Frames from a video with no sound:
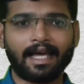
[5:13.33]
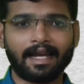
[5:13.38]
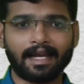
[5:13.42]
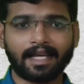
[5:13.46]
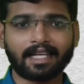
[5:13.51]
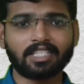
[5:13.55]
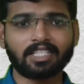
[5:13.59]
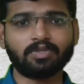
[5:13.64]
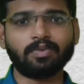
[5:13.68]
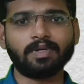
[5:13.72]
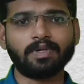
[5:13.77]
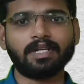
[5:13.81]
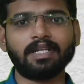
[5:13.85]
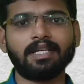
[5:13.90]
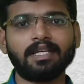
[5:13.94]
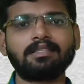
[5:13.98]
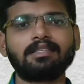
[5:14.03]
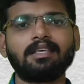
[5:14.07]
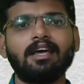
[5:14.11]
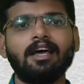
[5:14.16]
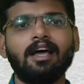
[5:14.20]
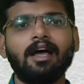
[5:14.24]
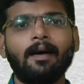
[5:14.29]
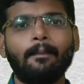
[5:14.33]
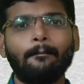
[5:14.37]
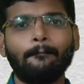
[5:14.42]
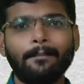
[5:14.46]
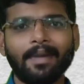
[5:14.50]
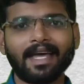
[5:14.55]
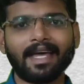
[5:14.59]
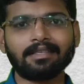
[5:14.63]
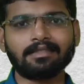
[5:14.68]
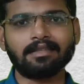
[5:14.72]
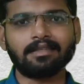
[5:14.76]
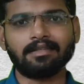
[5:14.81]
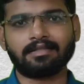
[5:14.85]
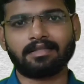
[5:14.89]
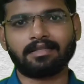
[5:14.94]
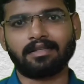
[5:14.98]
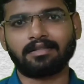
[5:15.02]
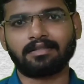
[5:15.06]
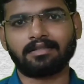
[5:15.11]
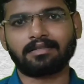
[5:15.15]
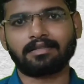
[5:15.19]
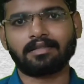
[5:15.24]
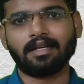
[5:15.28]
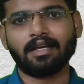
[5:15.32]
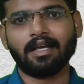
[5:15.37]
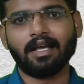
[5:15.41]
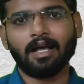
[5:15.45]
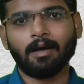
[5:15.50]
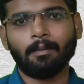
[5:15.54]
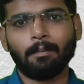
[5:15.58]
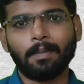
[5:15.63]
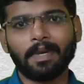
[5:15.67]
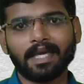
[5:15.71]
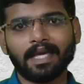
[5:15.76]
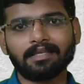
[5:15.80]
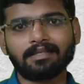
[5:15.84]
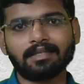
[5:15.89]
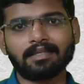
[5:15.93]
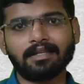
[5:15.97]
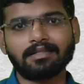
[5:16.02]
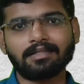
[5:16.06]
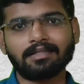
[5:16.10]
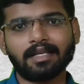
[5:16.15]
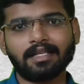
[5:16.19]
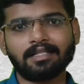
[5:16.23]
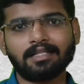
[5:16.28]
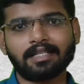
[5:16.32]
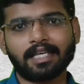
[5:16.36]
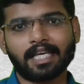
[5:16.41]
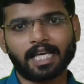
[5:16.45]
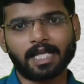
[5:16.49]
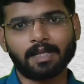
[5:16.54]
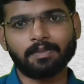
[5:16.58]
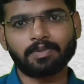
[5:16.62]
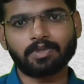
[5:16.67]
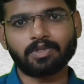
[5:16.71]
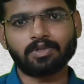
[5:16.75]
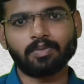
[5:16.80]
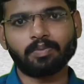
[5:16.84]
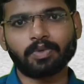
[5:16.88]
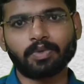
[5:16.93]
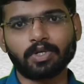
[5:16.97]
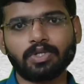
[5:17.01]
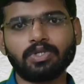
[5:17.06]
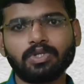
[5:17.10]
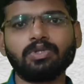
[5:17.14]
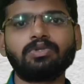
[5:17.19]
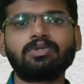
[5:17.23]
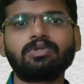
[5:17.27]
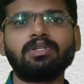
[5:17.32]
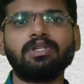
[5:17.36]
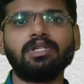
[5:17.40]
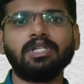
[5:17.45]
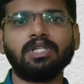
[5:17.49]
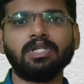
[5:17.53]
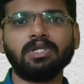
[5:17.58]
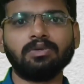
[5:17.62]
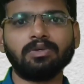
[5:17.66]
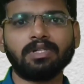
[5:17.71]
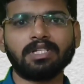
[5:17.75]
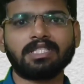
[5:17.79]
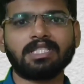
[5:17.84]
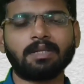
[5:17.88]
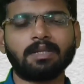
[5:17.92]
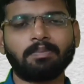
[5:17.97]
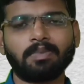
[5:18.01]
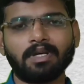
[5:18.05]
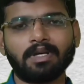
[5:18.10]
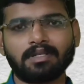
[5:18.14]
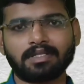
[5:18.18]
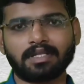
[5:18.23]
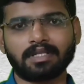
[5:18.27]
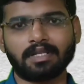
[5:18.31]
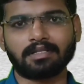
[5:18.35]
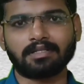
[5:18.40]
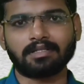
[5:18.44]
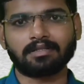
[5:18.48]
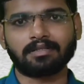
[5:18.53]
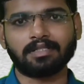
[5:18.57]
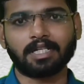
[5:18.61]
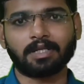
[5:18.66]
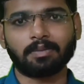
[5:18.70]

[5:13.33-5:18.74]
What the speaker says: And next one is basal cells. Basal cells helps to produce new receptor cells.